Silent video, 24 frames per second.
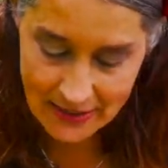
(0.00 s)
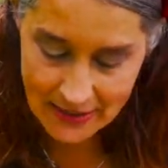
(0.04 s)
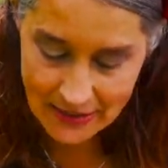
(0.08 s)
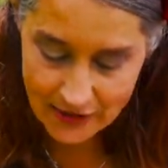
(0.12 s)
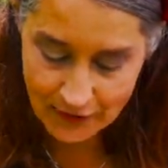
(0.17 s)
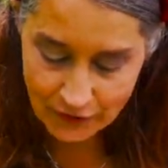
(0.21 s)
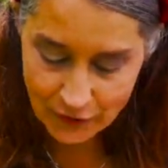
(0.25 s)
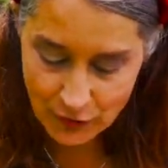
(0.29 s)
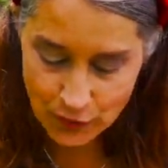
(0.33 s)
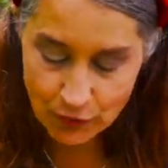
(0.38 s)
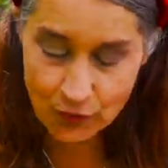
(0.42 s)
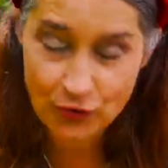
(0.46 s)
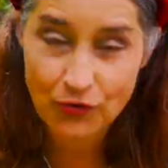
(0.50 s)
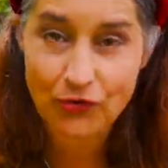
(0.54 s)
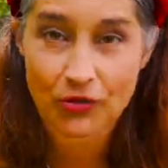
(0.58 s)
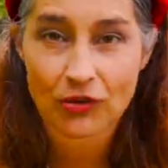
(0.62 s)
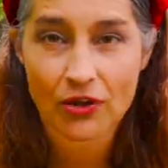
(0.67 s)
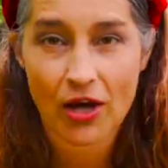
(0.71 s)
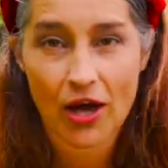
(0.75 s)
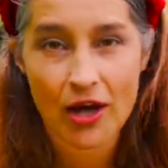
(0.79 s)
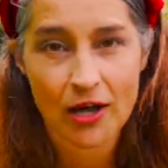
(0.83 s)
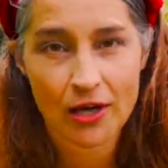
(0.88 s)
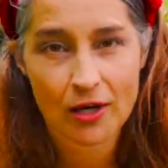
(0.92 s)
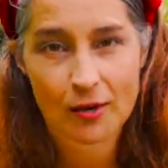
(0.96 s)
And if you
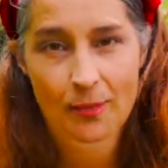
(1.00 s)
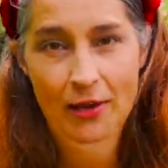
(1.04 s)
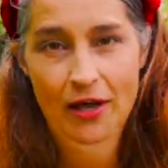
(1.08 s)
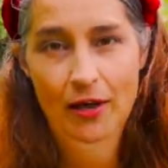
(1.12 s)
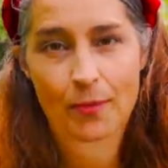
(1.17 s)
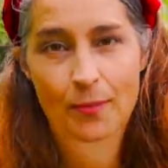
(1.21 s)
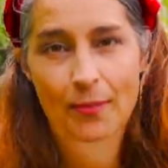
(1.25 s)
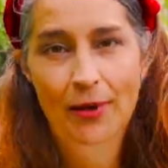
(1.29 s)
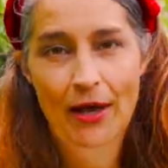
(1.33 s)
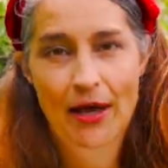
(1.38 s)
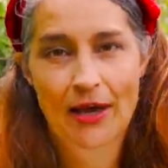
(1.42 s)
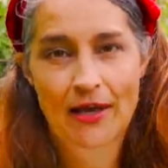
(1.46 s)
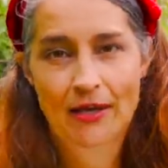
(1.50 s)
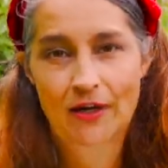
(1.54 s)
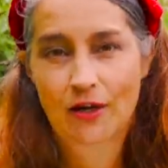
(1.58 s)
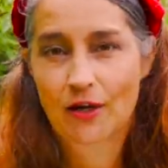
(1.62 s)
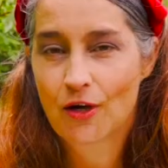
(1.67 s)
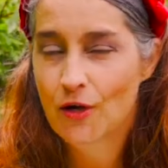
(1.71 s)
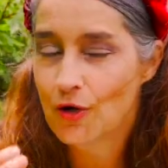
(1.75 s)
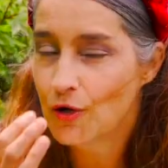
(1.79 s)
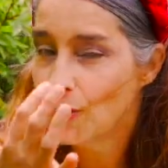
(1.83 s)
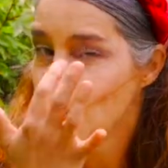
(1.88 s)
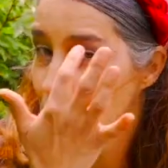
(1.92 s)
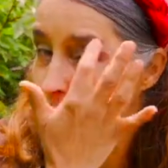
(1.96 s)
thought about buying a
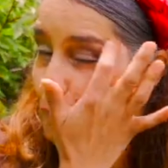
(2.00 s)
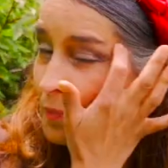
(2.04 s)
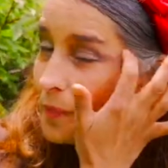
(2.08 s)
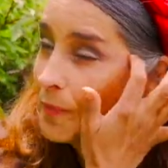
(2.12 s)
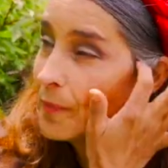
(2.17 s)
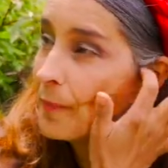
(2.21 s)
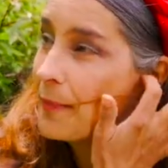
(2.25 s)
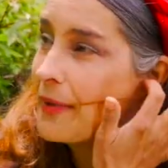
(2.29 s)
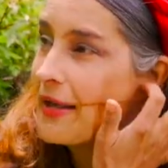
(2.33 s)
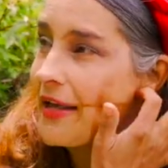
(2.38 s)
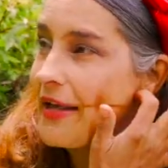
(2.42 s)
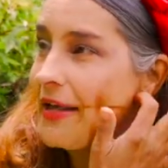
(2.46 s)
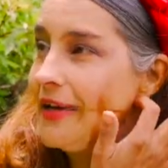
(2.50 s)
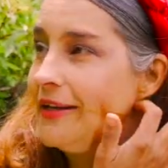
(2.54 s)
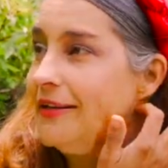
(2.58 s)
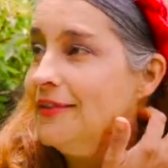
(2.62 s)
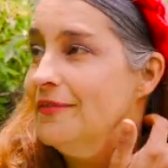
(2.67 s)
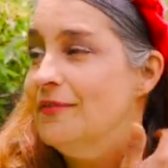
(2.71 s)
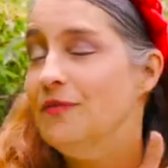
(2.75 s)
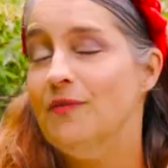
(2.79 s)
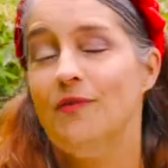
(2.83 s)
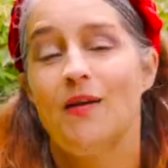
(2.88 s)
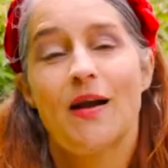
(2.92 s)
home, man,